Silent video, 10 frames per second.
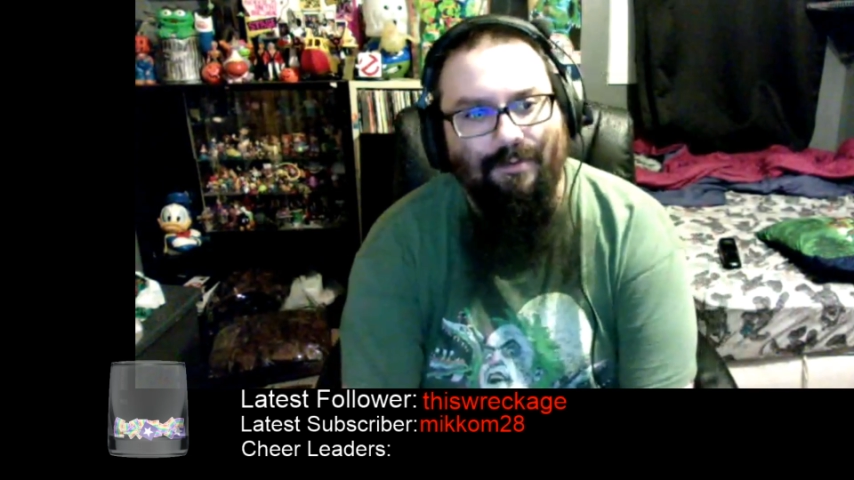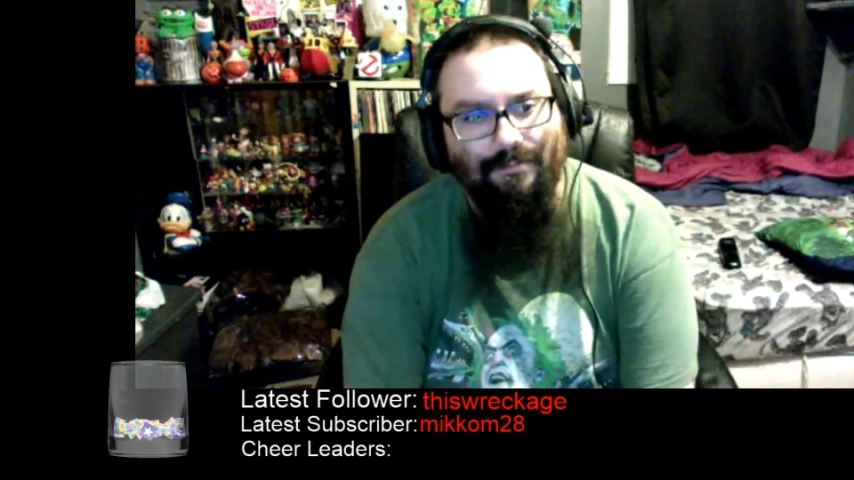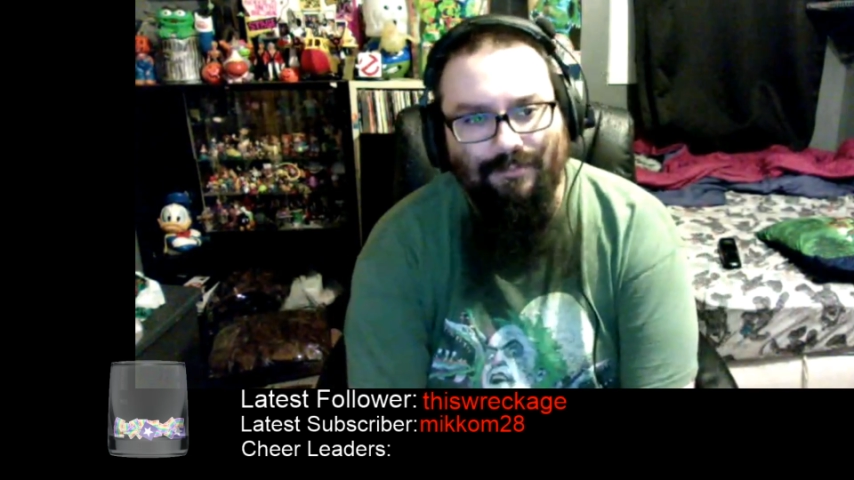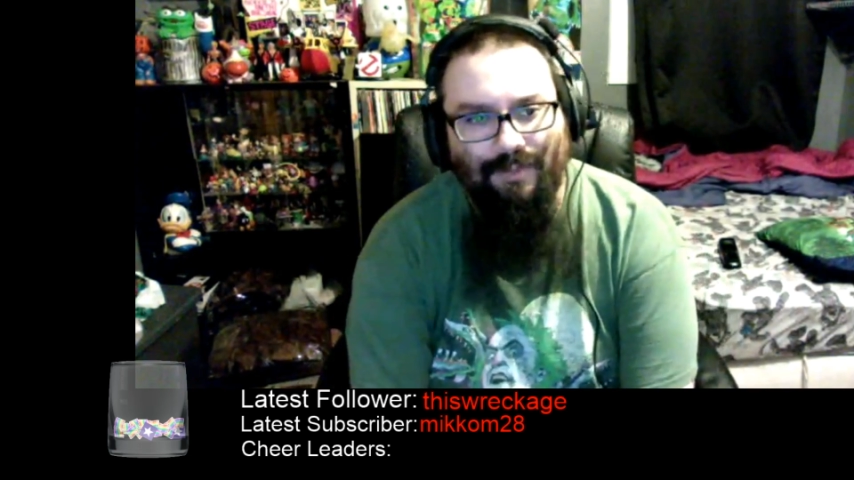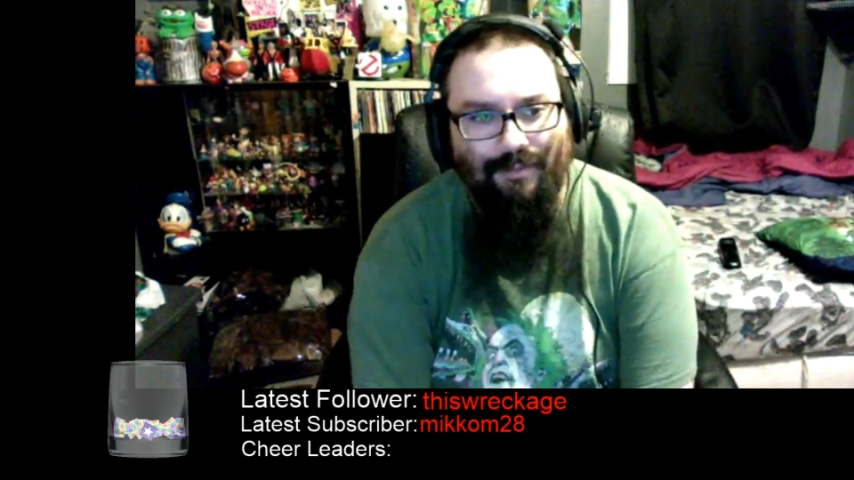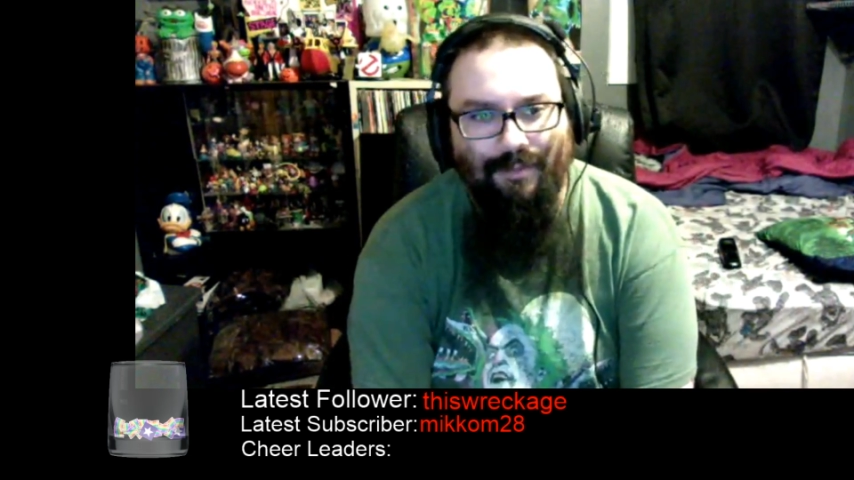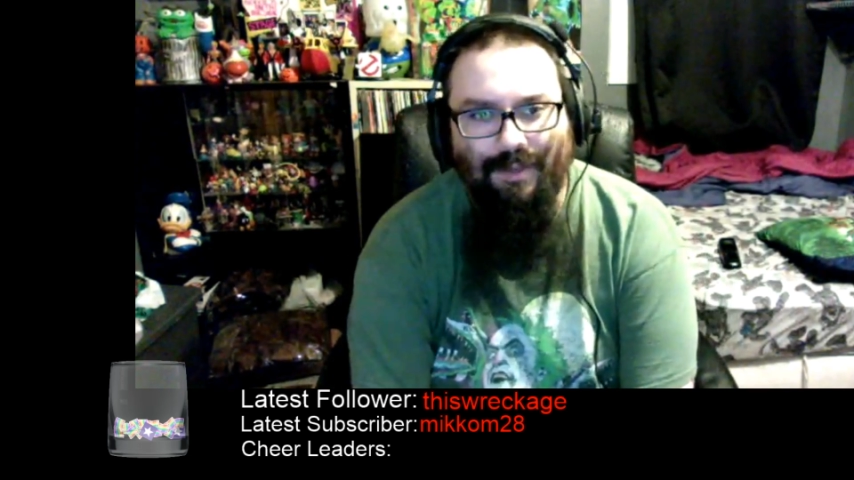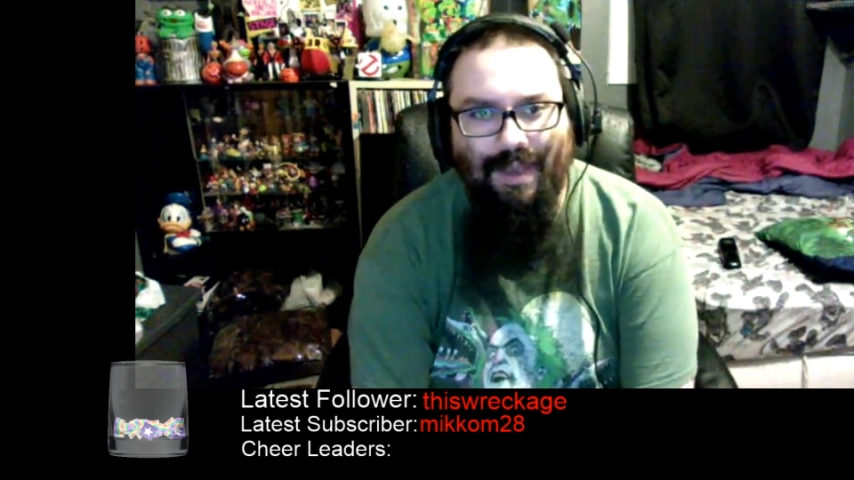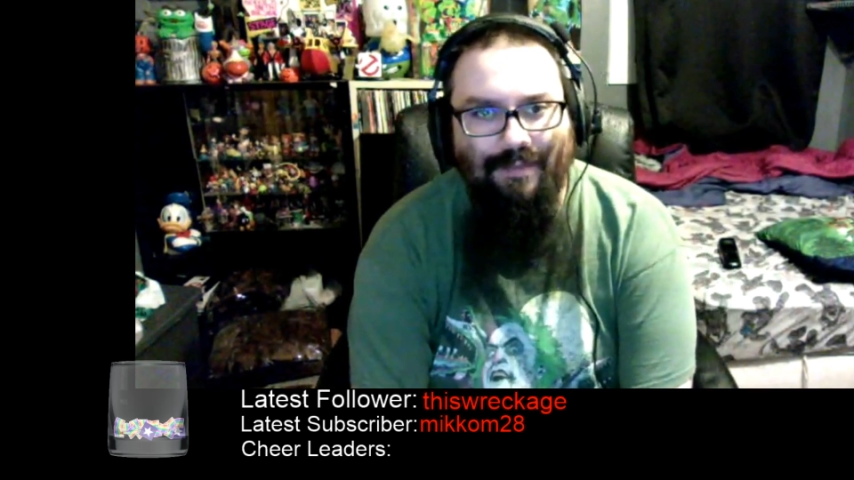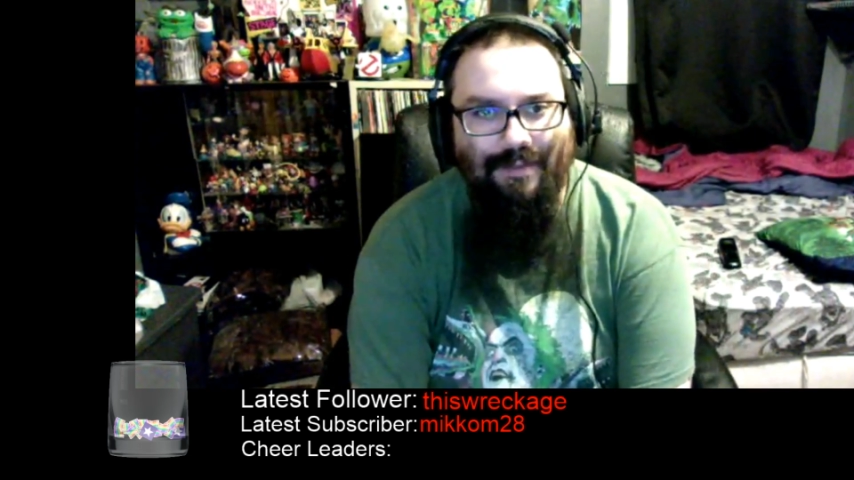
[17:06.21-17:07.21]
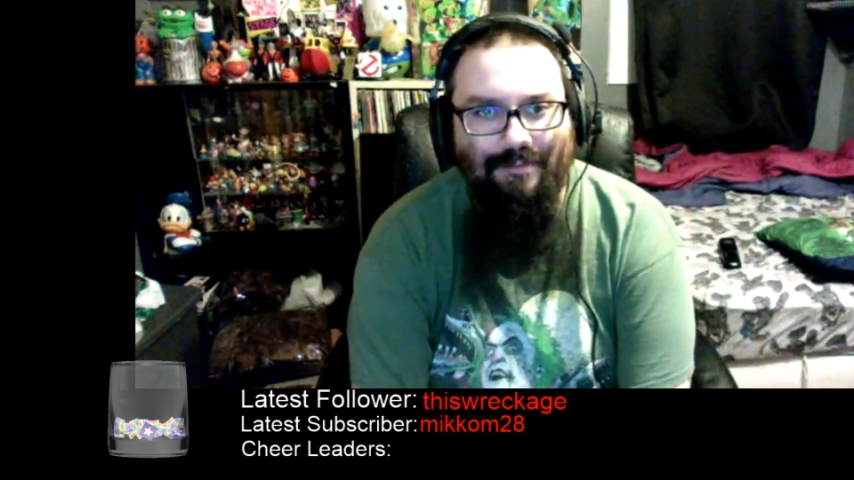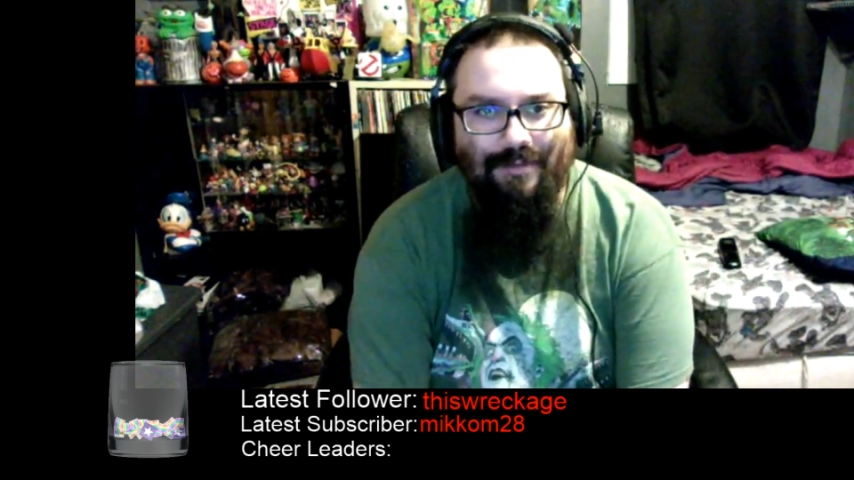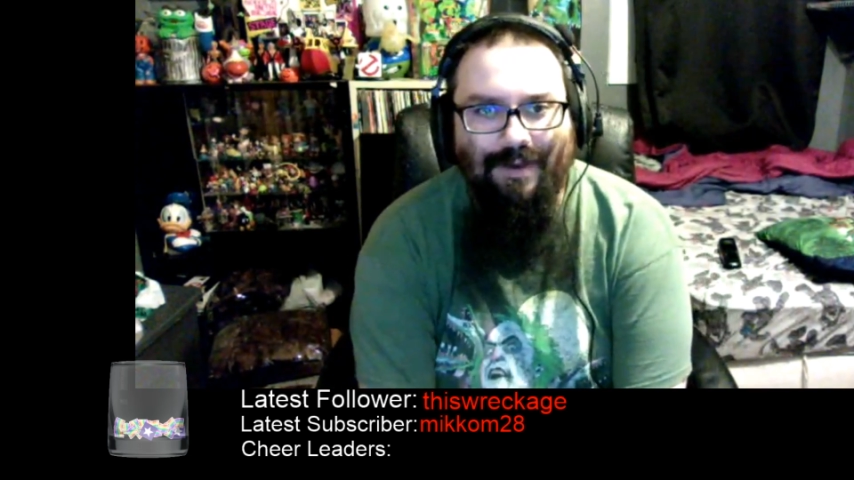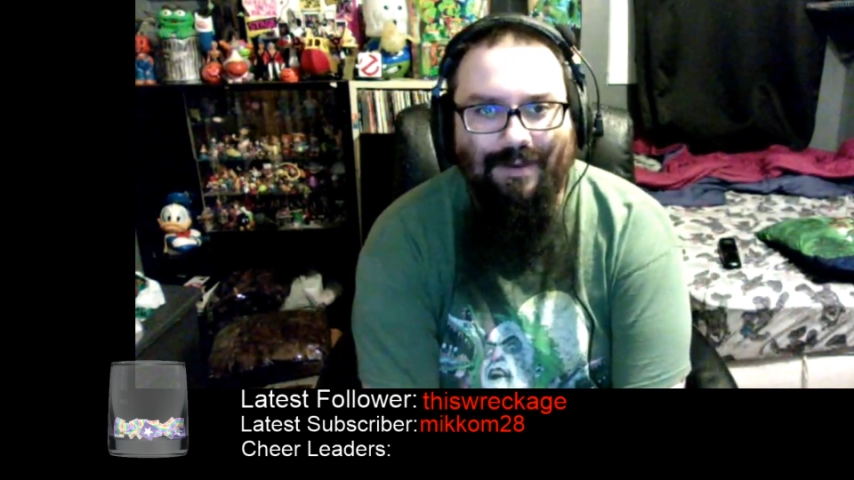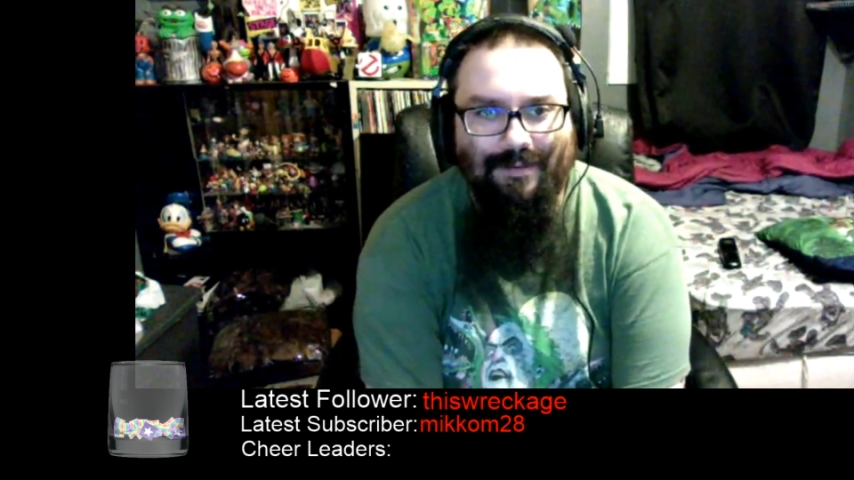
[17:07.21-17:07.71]
I'm like, how'd they find
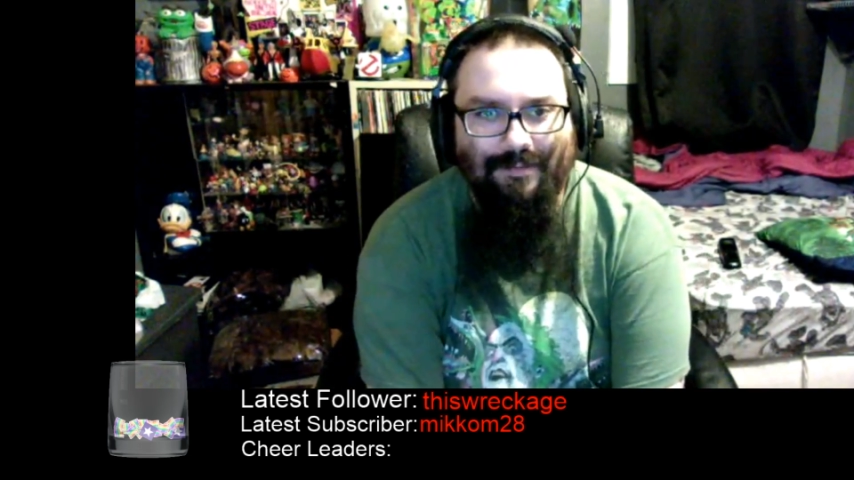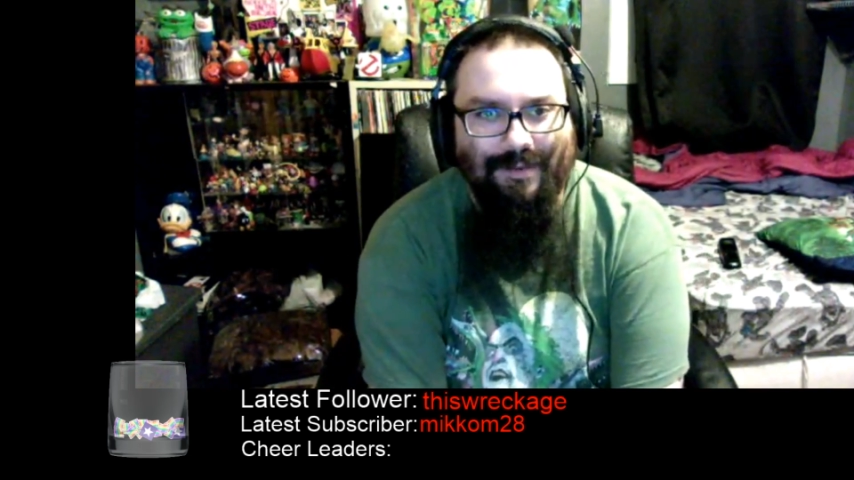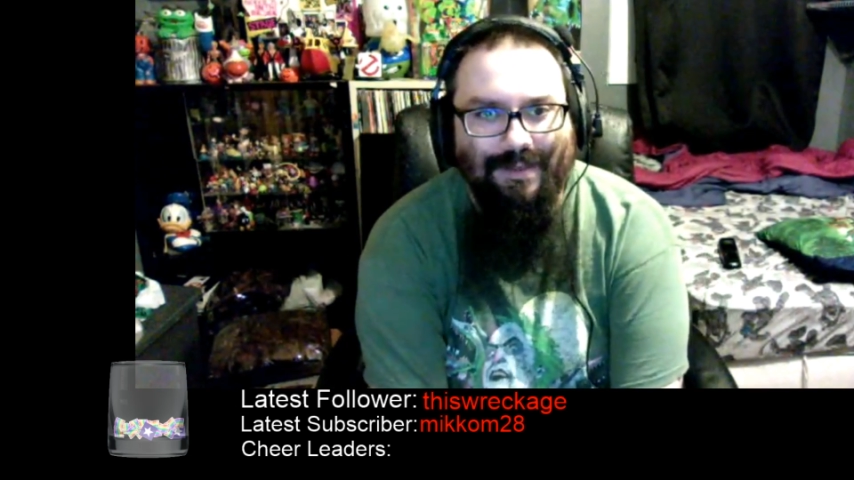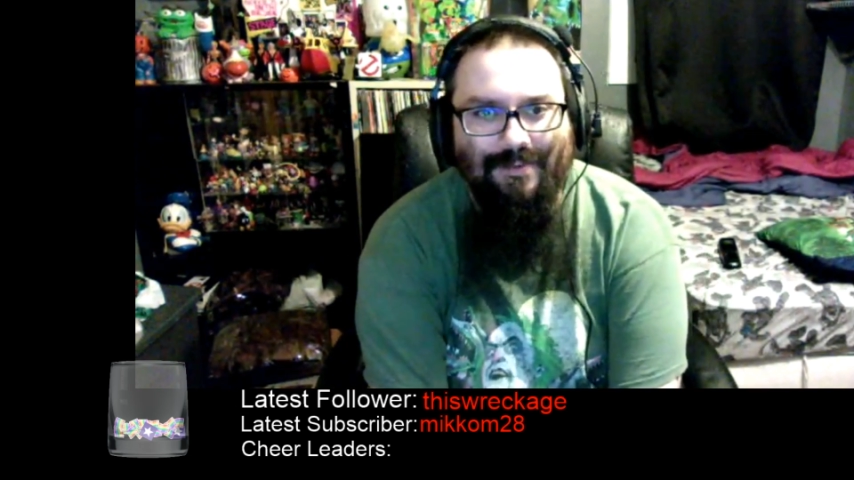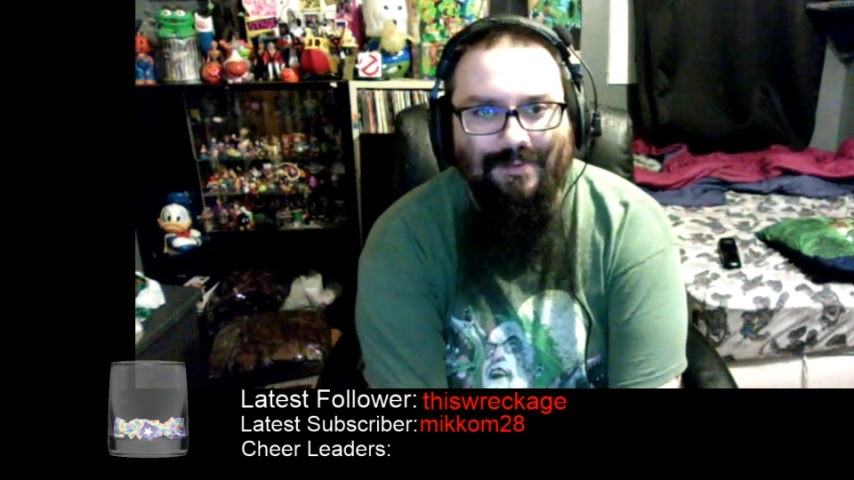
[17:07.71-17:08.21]
him? Like, he was